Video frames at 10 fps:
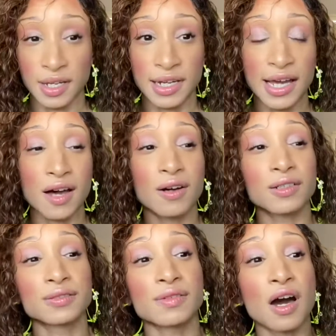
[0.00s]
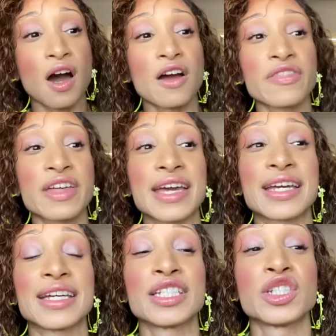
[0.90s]
Now, are
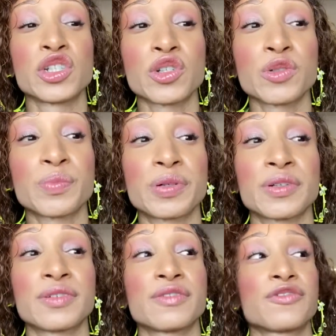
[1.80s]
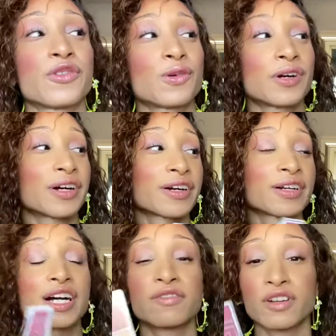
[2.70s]
they a dupe
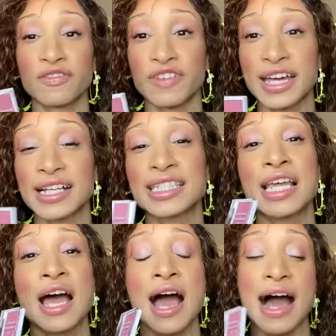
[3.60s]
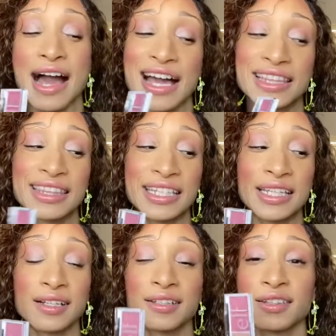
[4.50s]
for cover effects? I
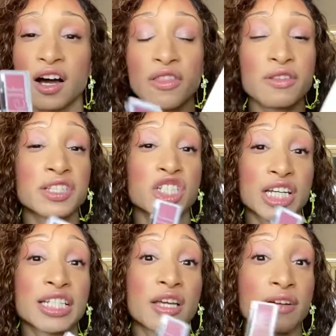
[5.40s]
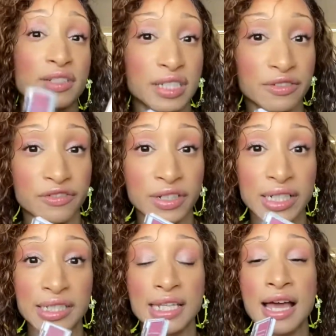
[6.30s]
think although the shades are
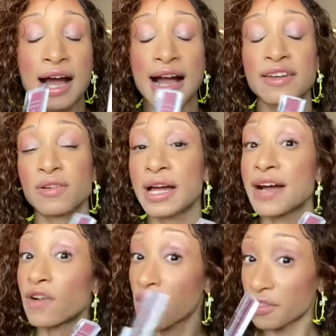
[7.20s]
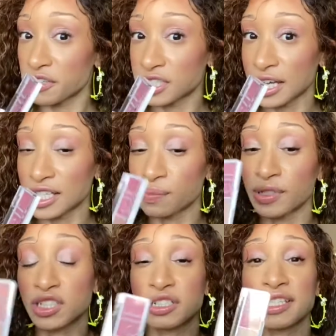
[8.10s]
different, I don't have all the shades,
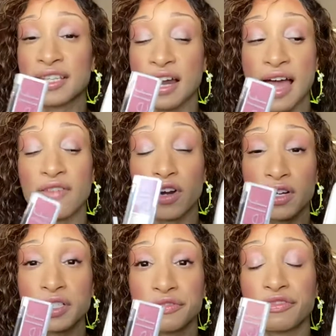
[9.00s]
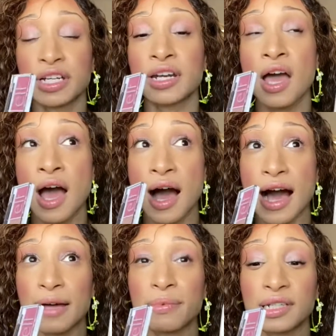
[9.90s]
but the shades that I have are different.
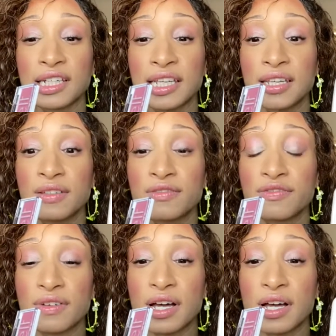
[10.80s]
I believe